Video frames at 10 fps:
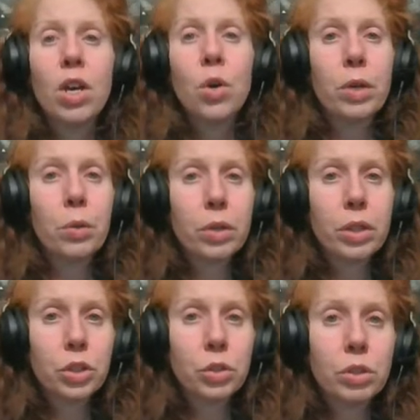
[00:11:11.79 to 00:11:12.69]
we were
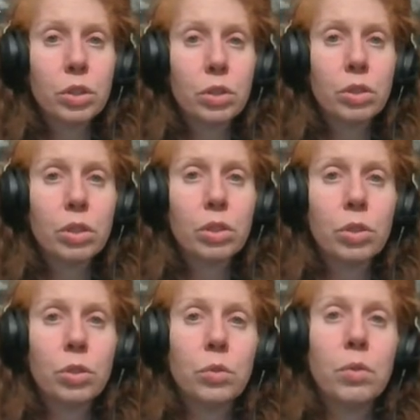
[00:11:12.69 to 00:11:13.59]
introduced
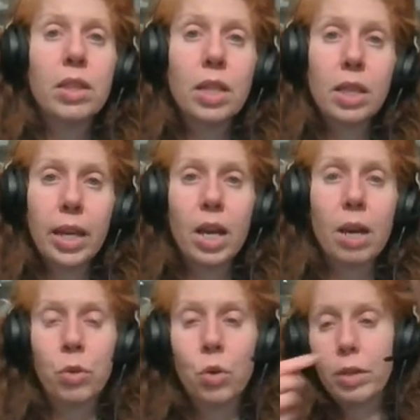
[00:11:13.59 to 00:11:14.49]
to the Lamb,
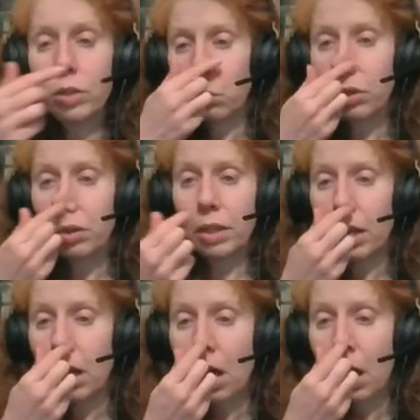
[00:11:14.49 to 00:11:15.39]
who is
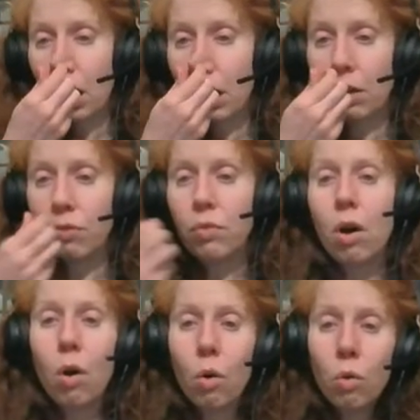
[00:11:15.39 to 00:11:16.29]
worthy of
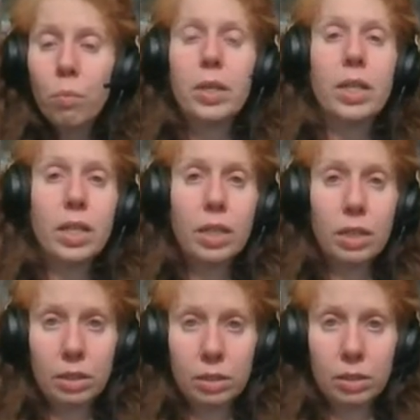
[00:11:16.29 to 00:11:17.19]
opening
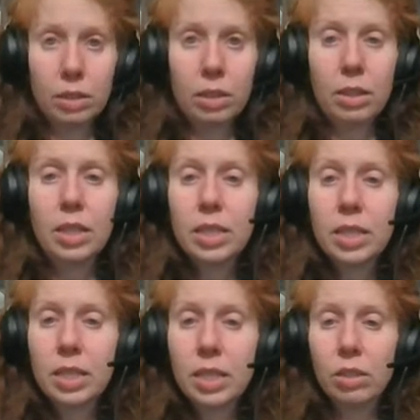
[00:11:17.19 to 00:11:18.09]
these
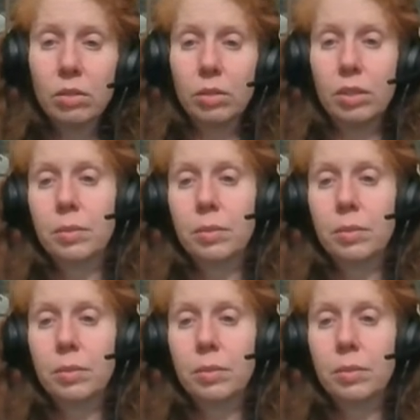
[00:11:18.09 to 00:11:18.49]
seals.